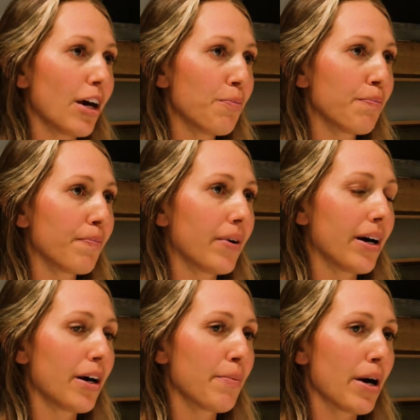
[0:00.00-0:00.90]
Yep.
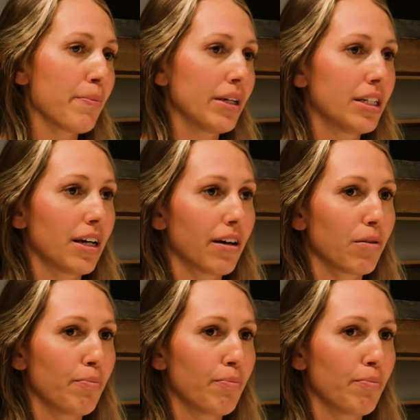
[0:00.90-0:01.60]
um, up until